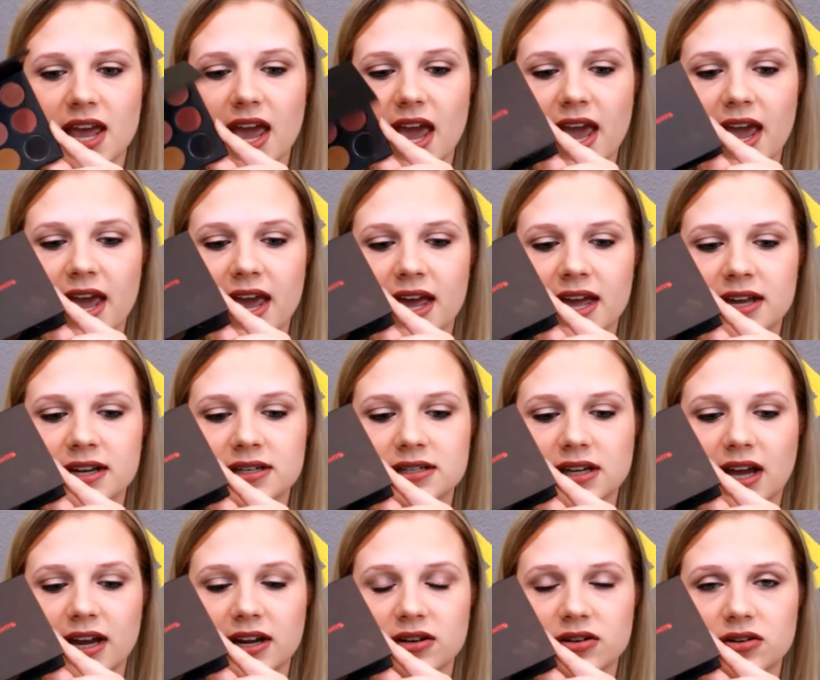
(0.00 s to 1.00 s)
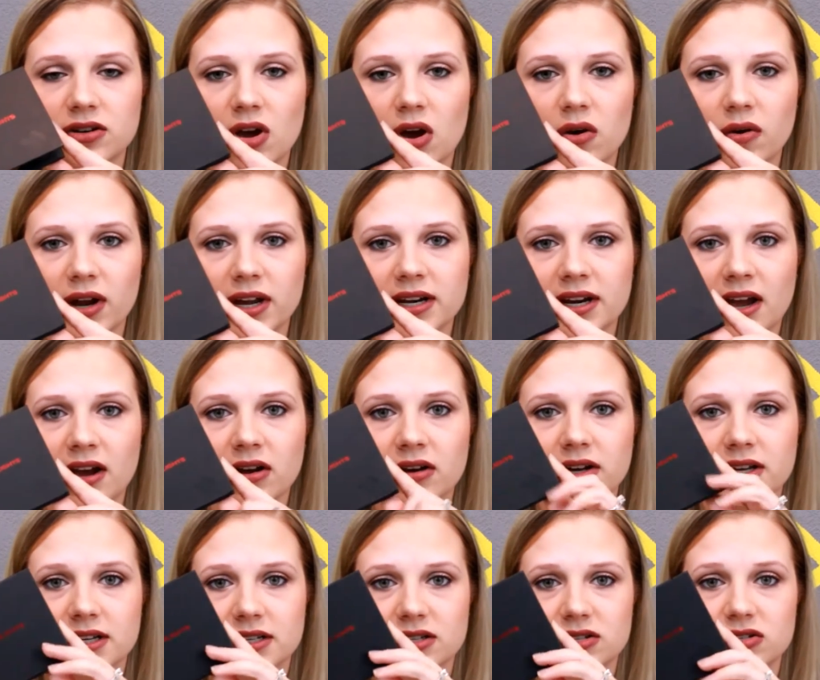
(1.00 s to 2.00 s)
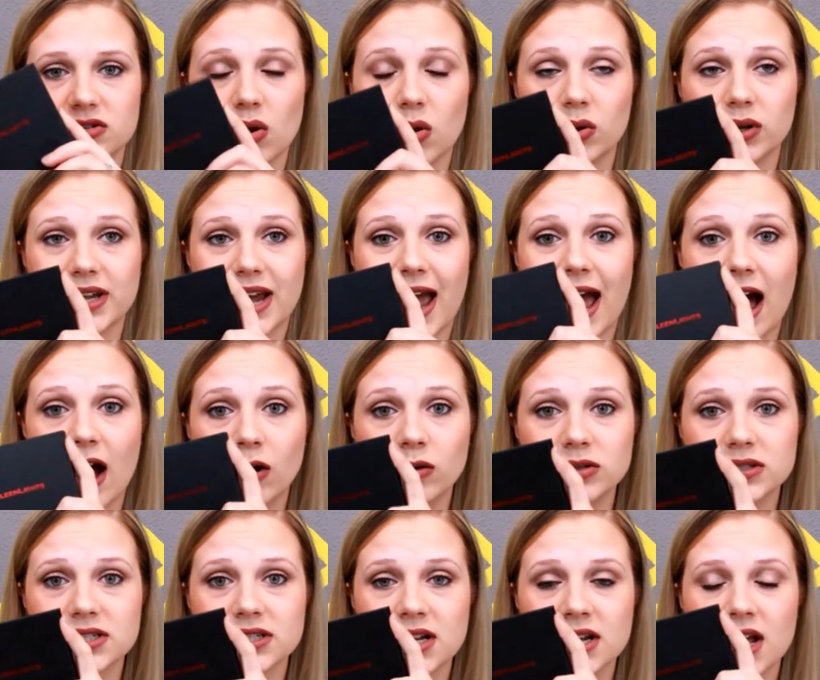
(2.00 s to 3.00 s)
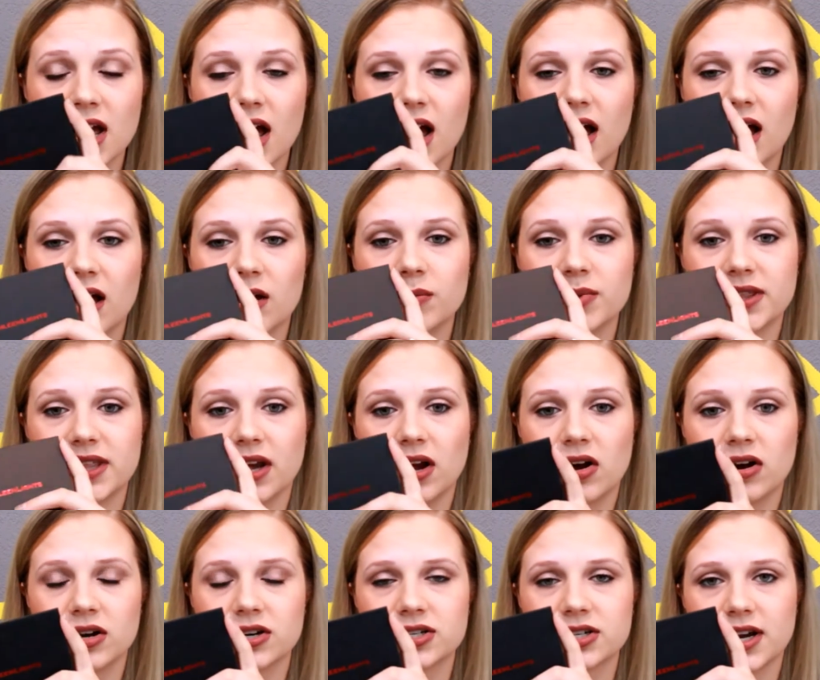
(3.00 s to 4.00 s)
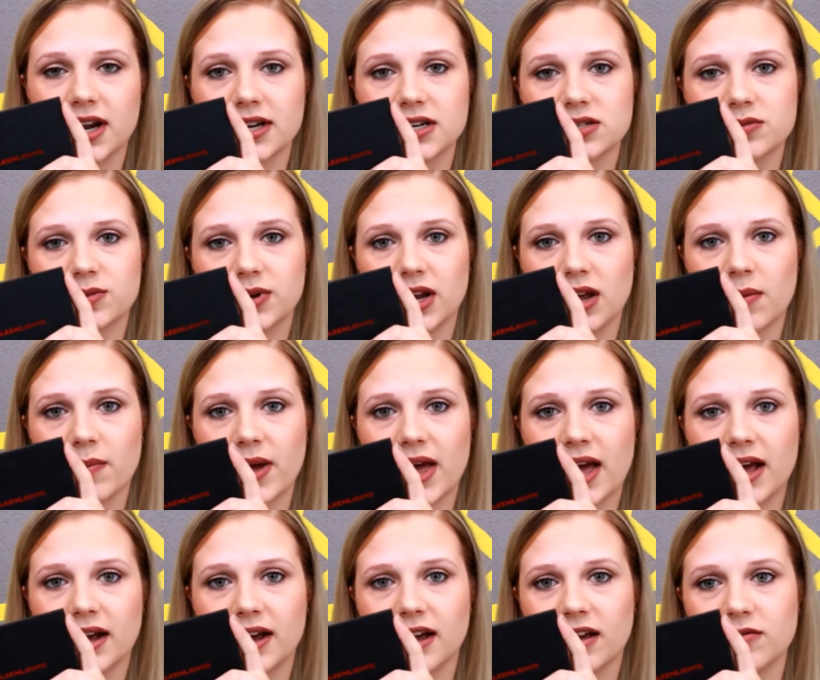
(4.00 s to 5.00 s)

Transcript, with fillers: And I know right now it's sold out, um, but they are trying to bring it back.